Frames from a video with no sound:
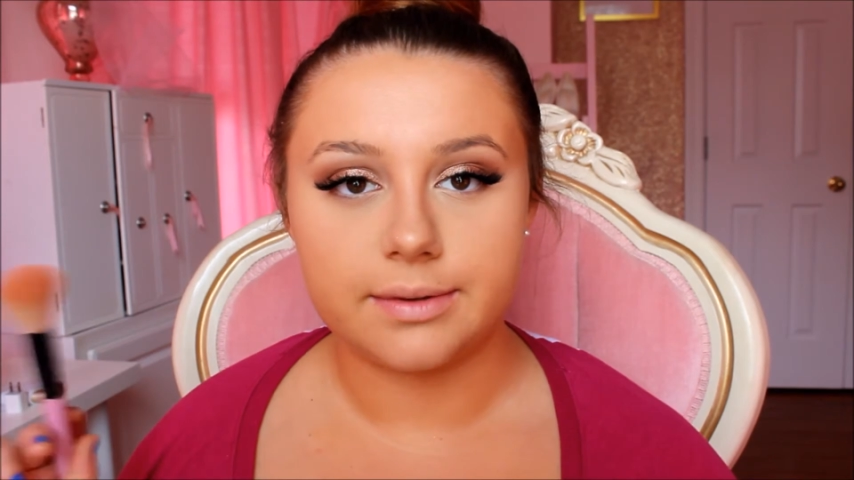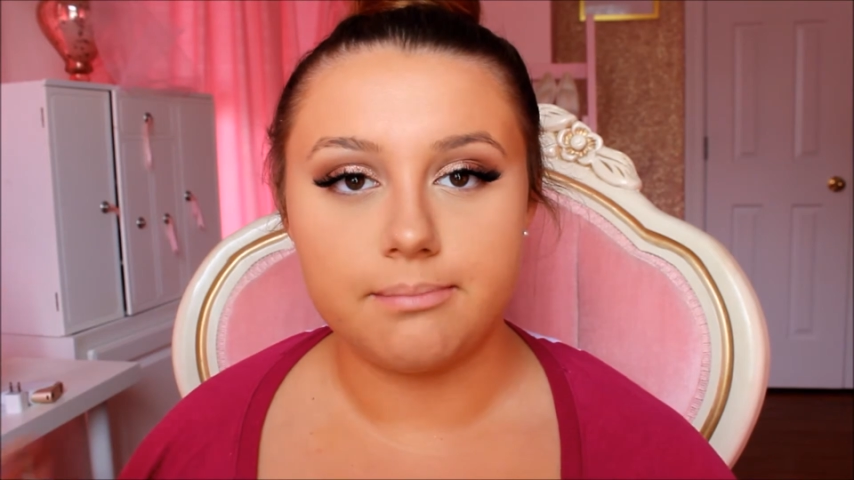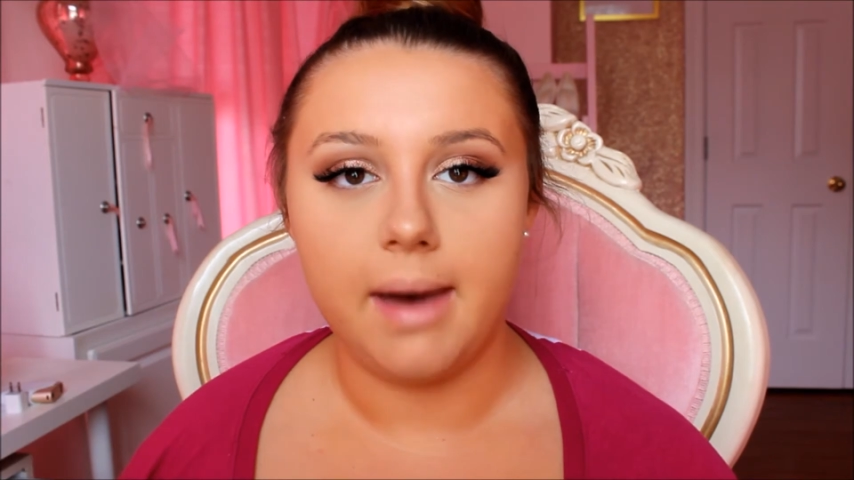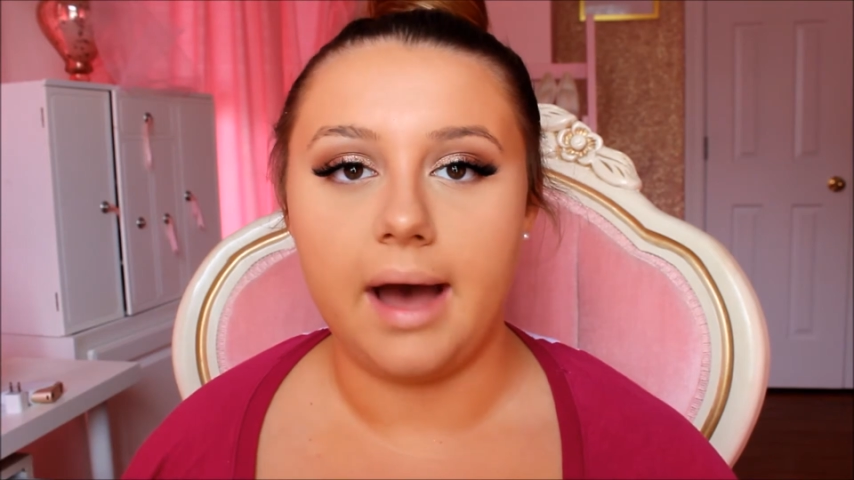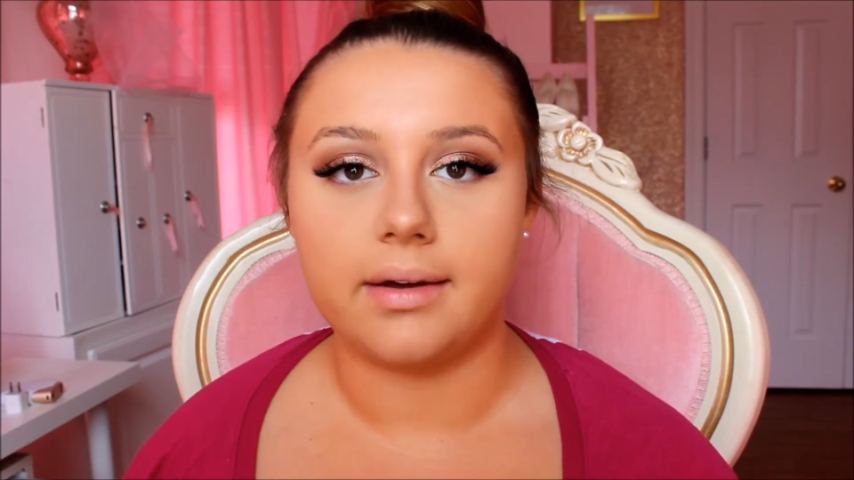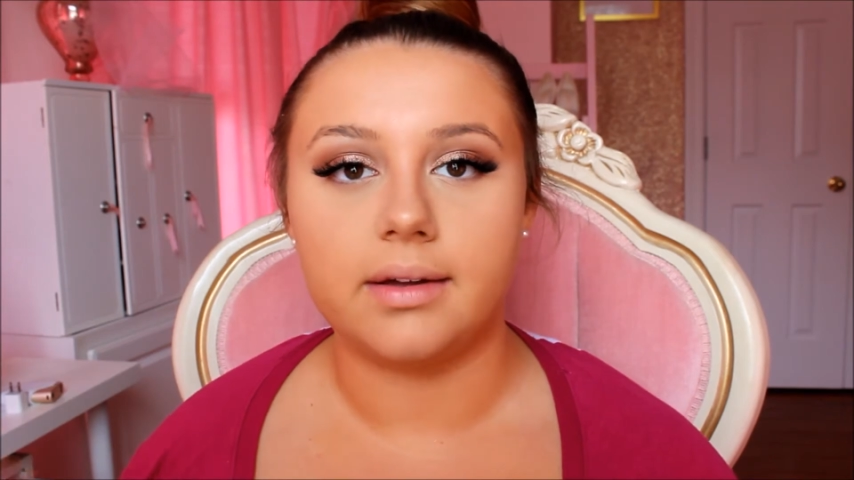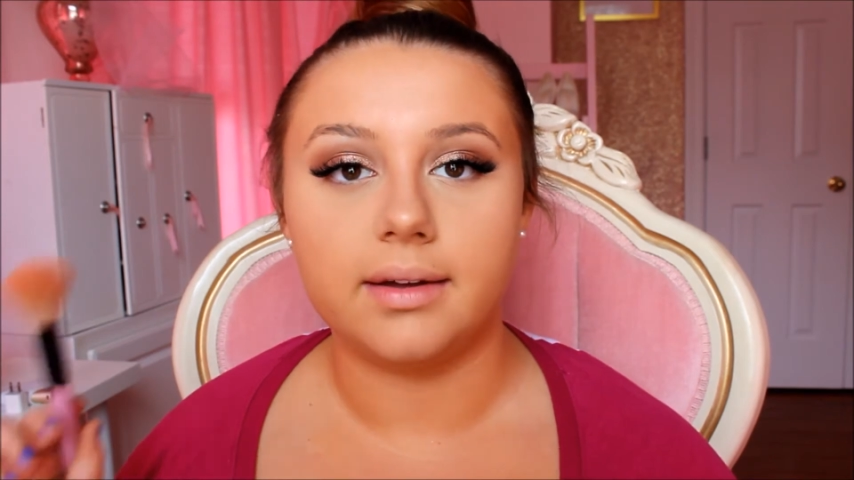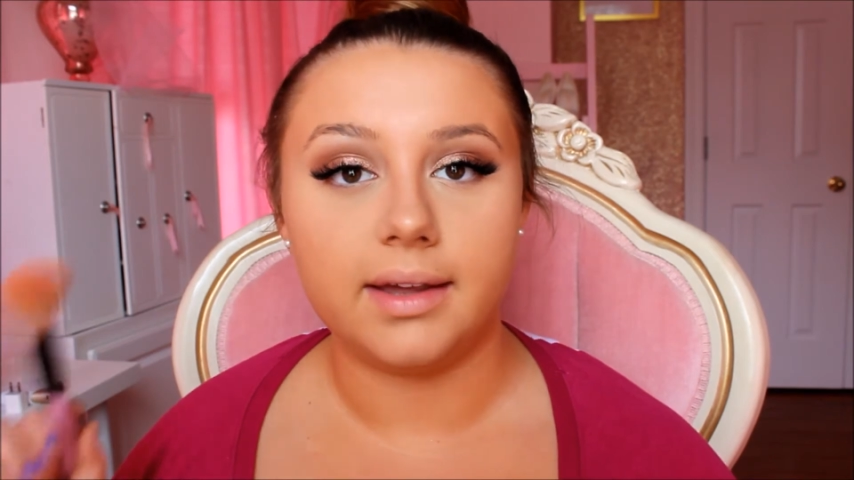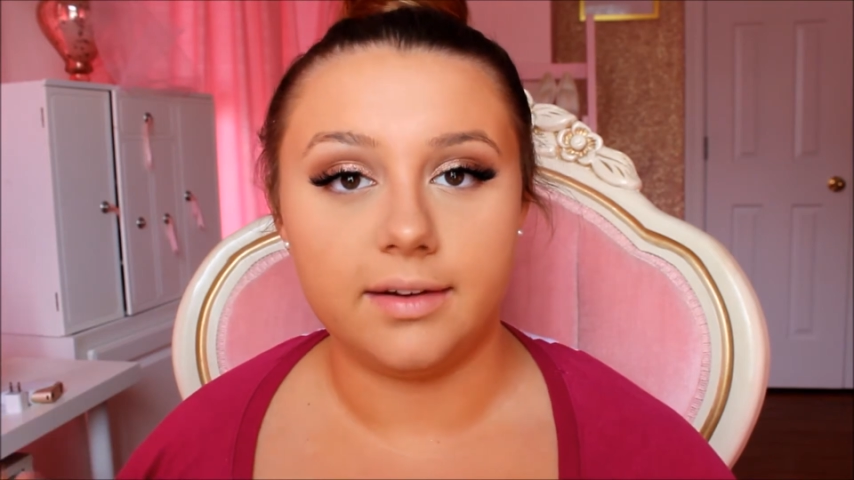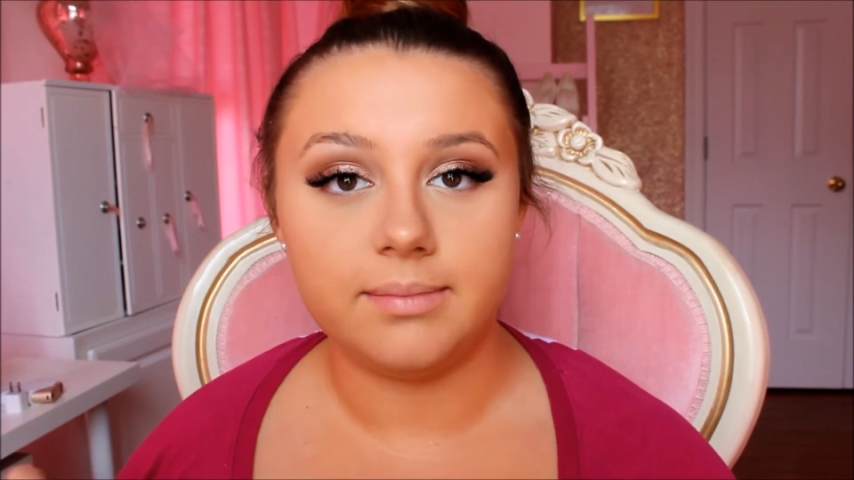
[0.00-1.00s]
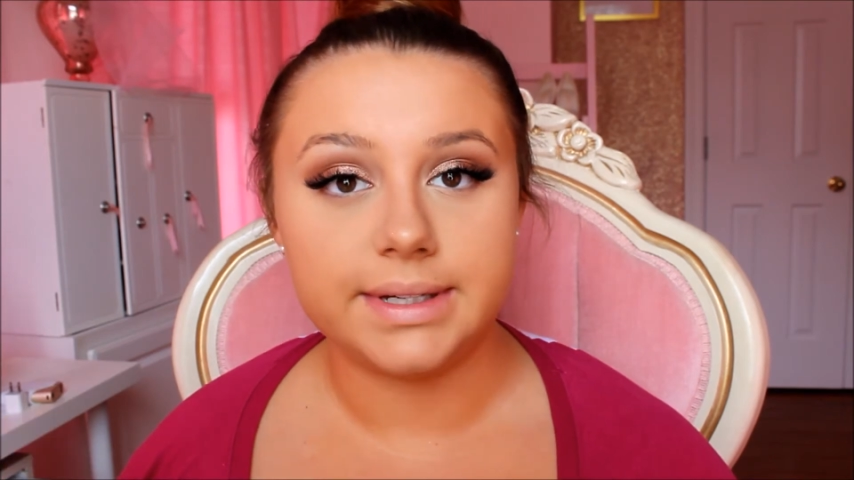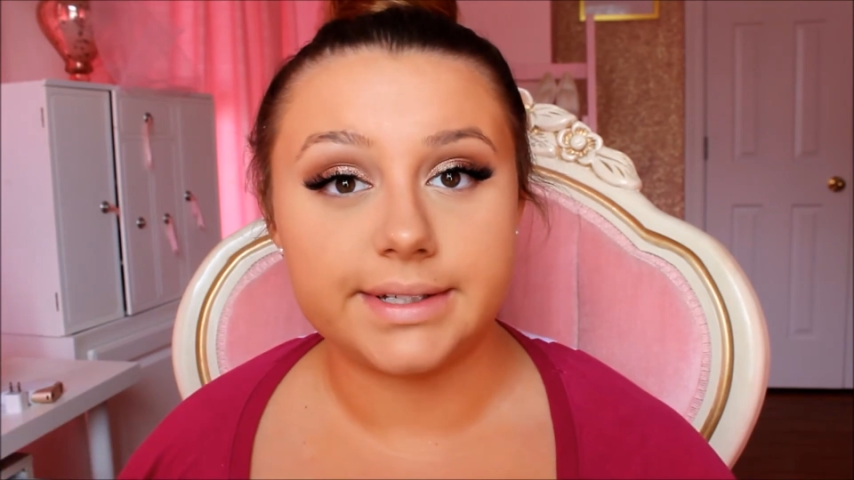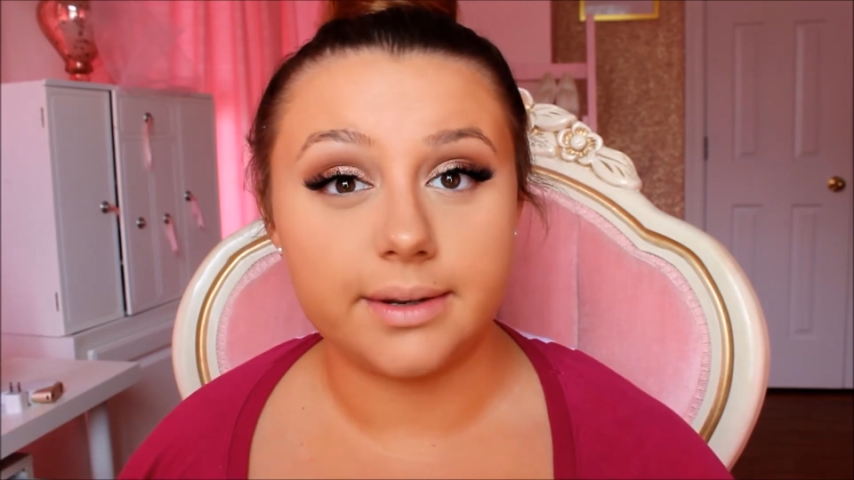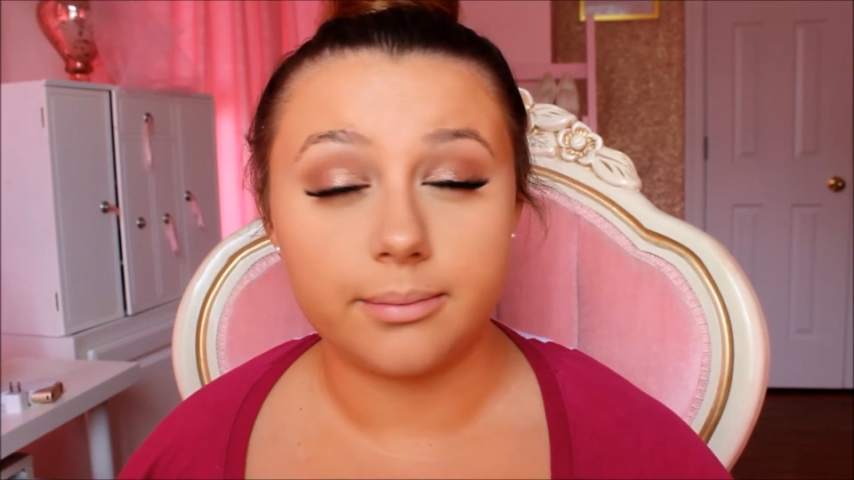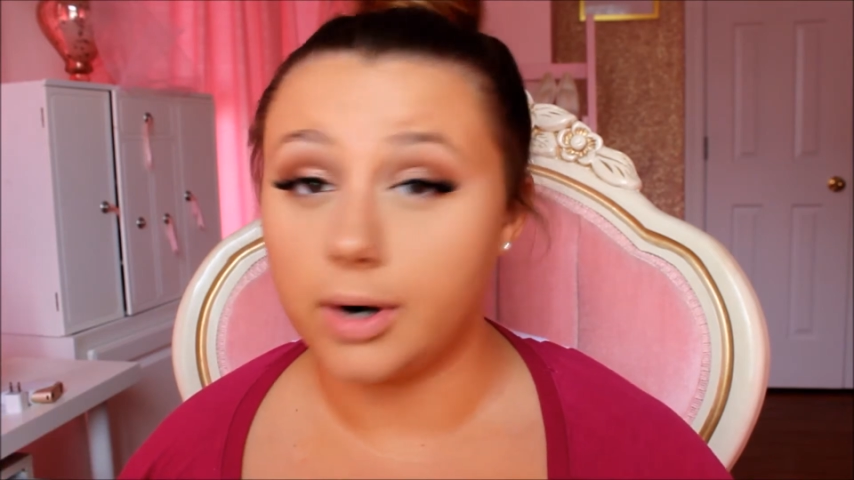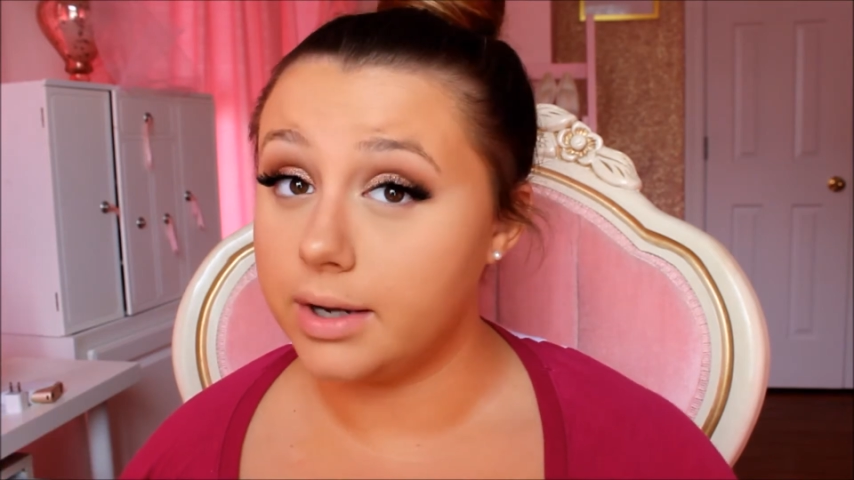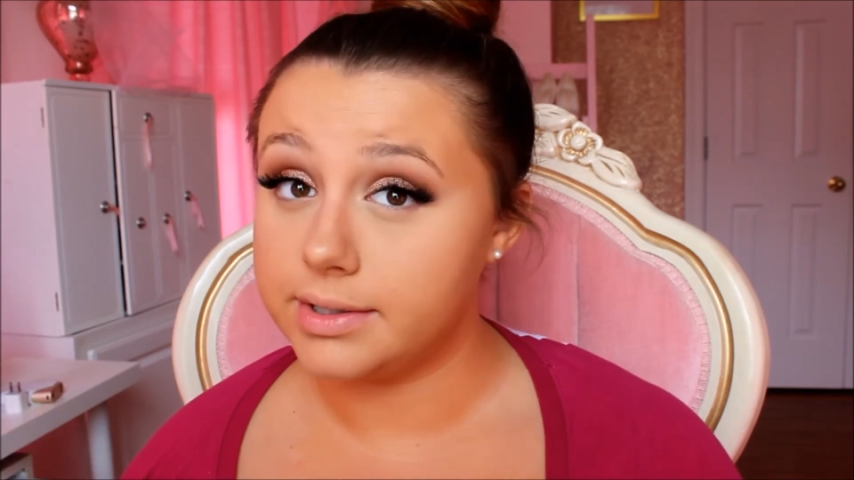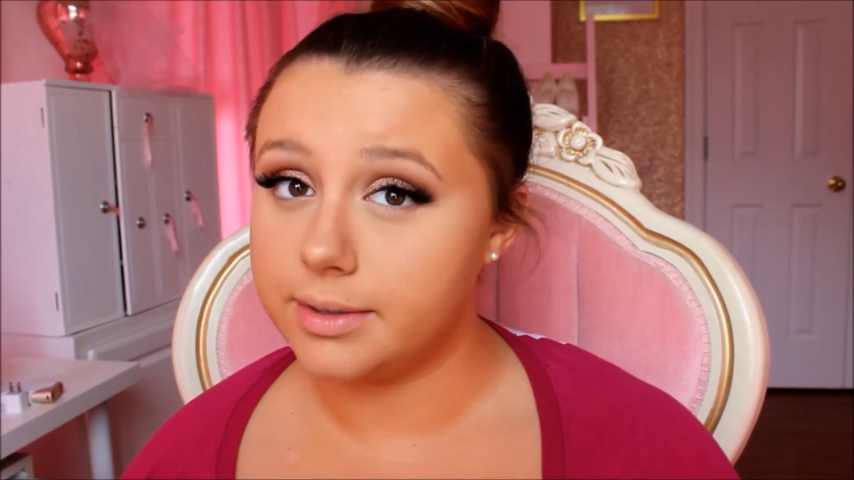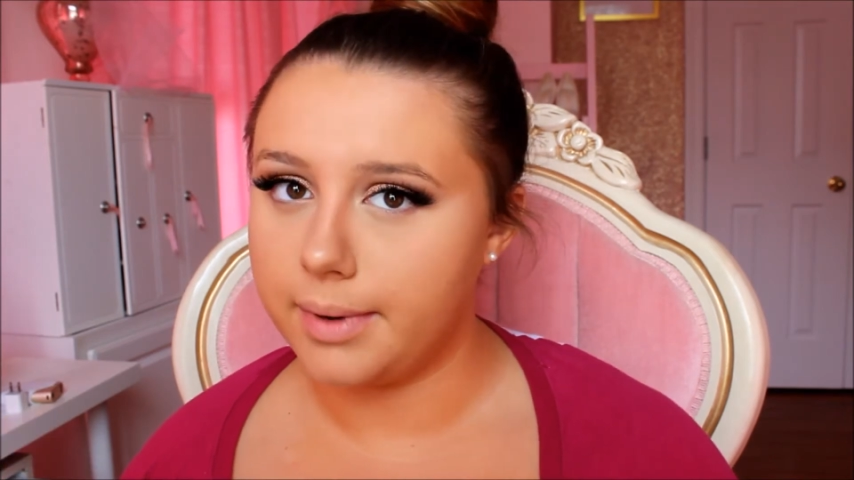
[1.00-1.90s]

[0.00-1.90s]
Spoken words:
MAC Give Me Sun bronzer,